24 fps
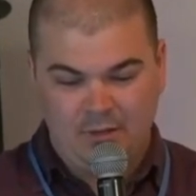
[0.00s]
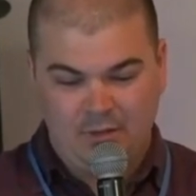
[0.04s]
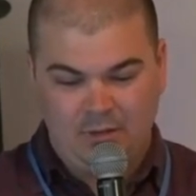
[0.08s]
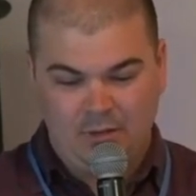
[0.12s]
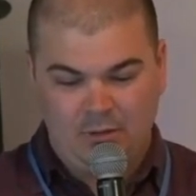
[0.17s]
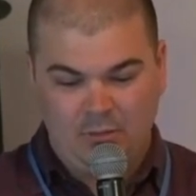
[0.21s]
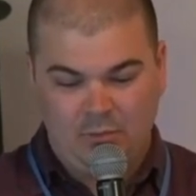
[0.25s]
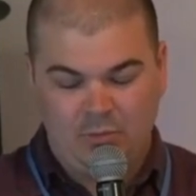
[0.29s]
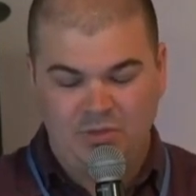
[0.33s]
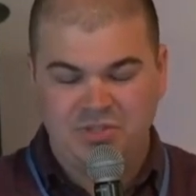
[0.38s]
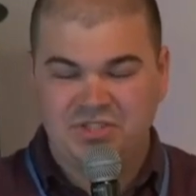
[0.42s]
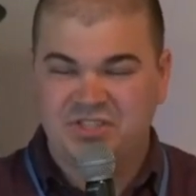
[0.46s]

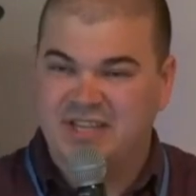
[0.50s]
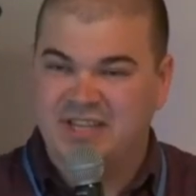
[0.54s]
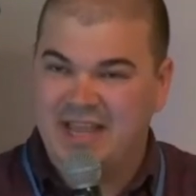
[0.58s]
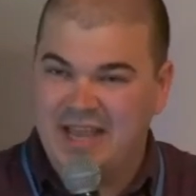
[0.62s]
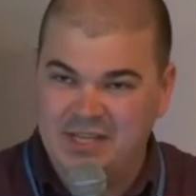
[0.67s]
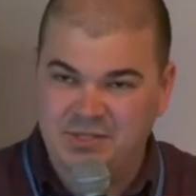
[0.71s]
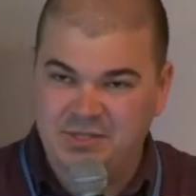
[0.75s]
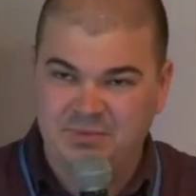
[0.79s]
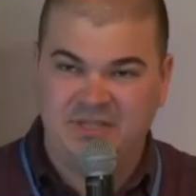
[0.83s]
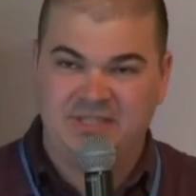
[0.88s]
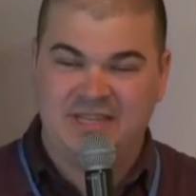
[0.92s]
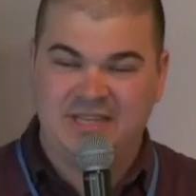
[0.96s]
What
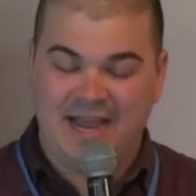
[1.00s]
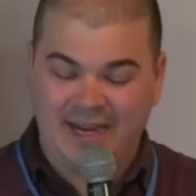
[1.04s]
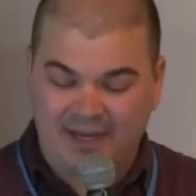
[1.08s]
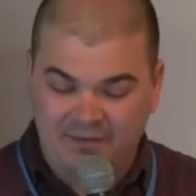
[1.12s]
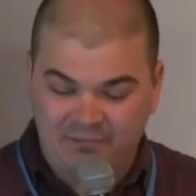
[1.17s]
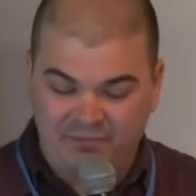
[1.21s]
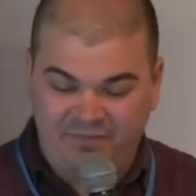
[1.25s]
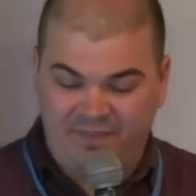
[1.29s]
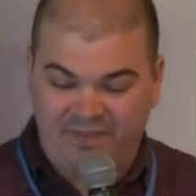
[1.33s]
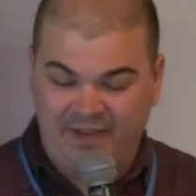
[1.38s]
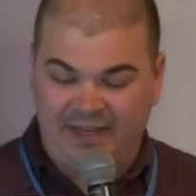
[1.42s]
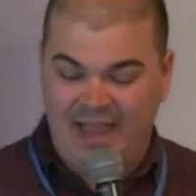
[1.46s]
scares me is I
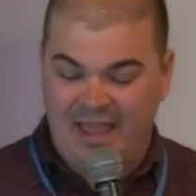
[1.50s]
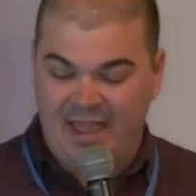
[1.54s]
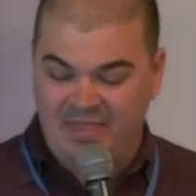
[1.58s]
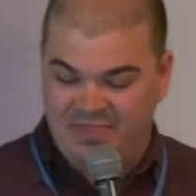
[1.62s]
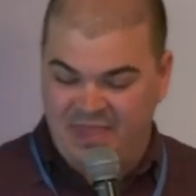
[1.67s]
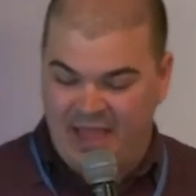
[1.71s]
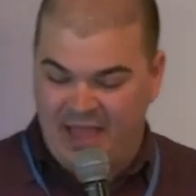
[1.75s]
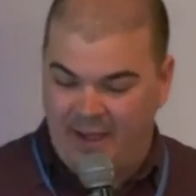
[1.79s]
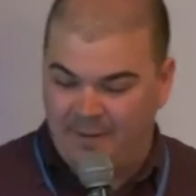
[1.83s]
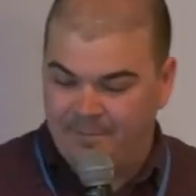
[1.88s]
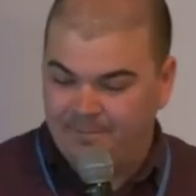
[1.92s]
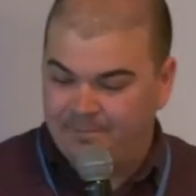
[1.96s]
can forget
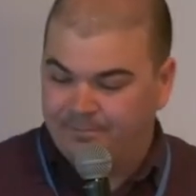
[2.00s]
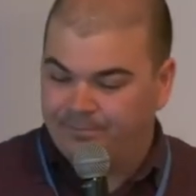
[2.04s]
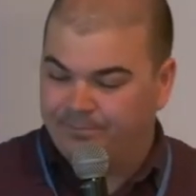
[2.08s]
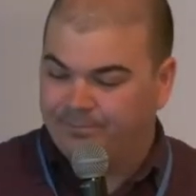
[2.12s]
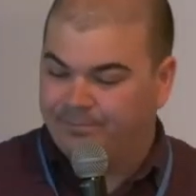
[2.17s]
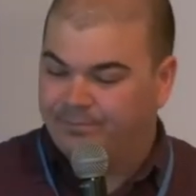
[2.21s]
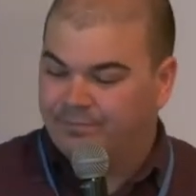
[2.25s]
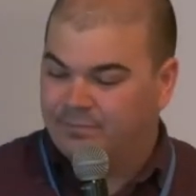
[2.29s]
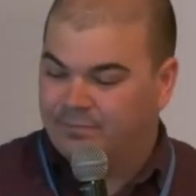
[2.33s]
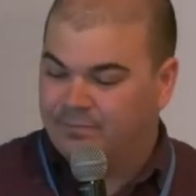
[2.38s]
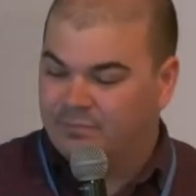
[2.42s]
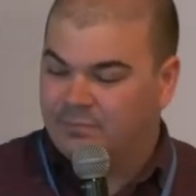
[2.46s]
that.
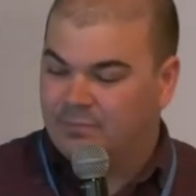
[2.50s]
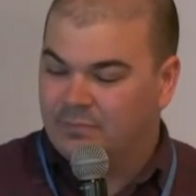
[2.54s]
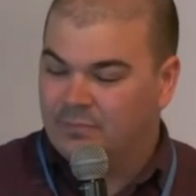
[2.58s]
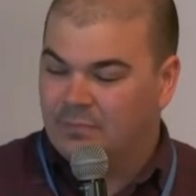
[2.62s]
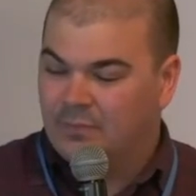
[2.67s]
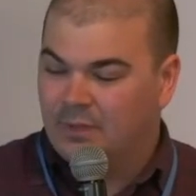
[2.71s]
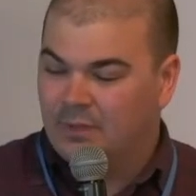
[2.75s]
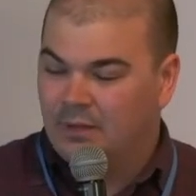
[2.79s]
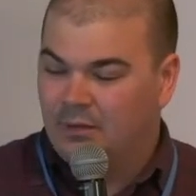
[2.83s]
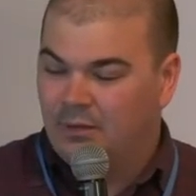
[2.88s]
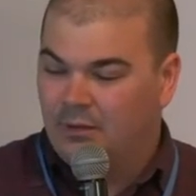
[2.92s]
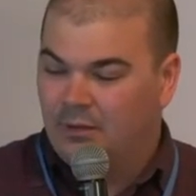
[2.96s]

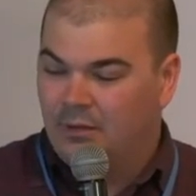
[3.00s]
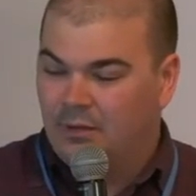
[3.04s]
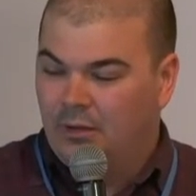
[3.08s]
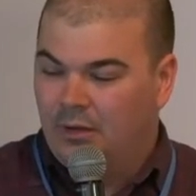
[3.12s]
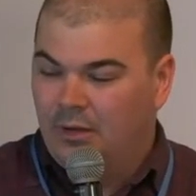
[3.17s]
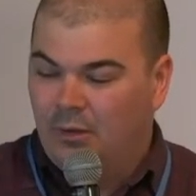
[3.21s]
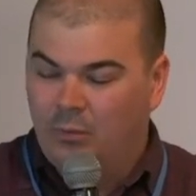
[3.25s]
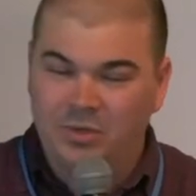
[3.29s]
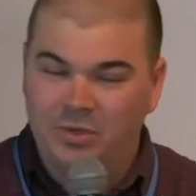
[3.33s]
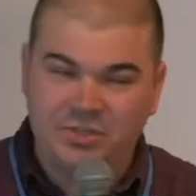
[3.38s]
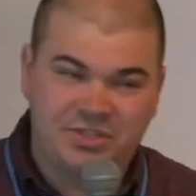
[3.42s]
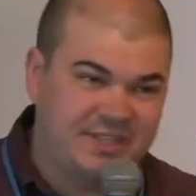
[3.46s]

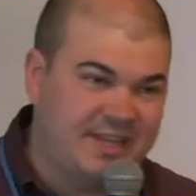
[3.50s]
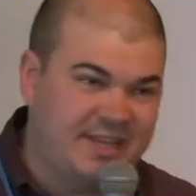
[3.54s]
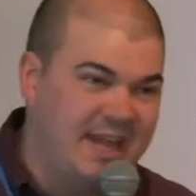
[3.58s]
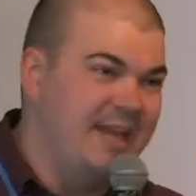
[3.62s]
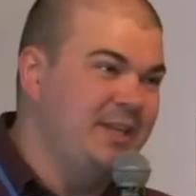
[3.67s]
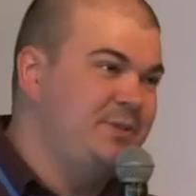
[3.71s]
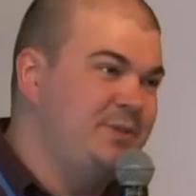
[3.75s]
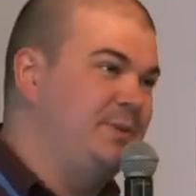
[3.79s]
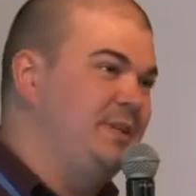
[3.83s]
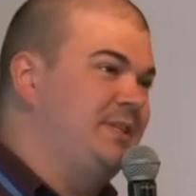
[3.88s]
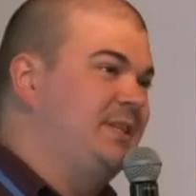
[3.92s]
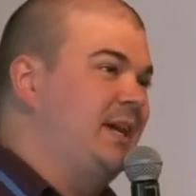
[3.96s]
What
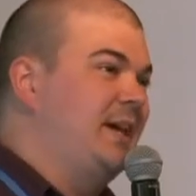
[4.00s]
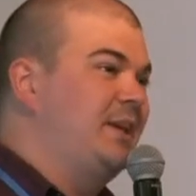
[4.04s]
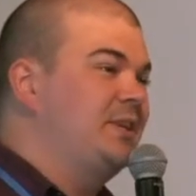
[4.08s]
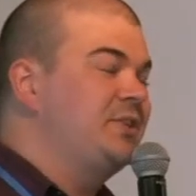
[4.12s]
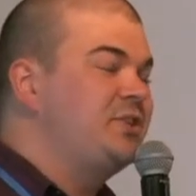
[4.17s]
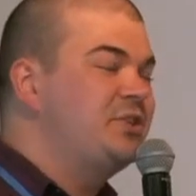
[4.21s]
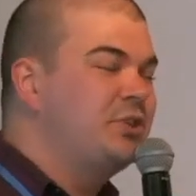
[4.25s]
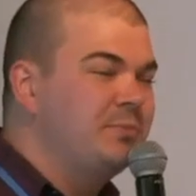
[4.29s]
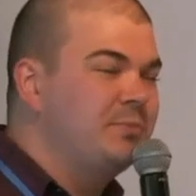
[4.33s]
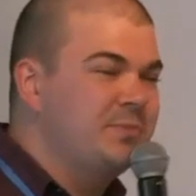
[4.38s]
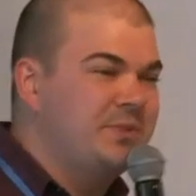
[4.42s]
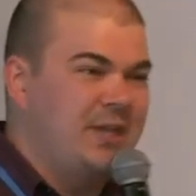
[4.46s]
scares me is that
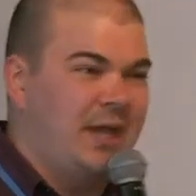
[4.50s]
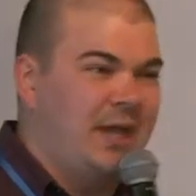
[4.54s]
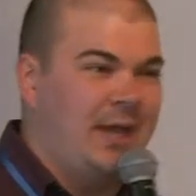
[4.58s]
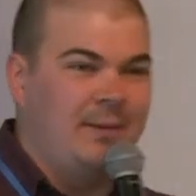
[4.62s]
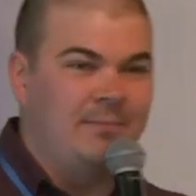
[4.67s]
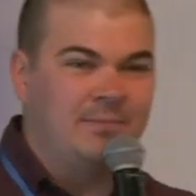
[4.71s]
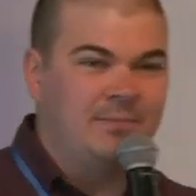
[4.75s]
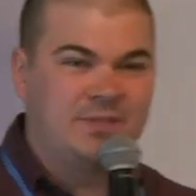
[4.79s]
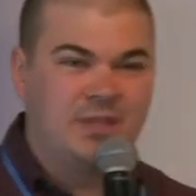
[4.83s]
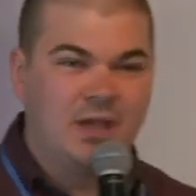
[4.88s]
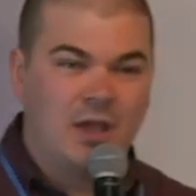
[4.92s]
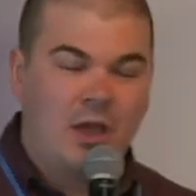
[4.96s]

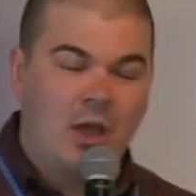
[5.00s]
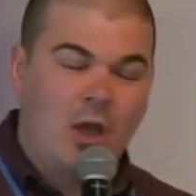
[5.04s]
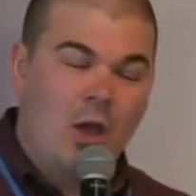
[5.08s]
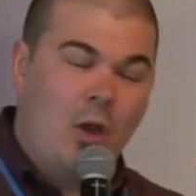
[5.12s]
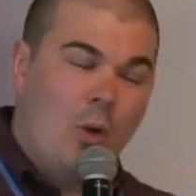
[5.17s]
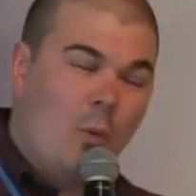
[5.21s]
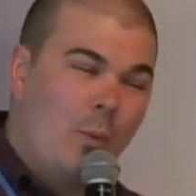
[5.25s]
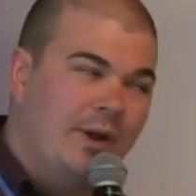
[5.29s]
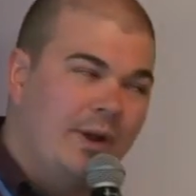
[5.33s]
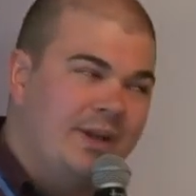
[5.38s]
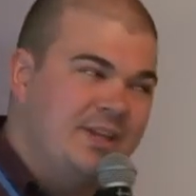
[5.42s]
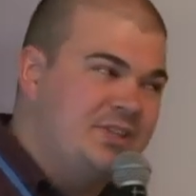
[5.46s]
sometimes when it's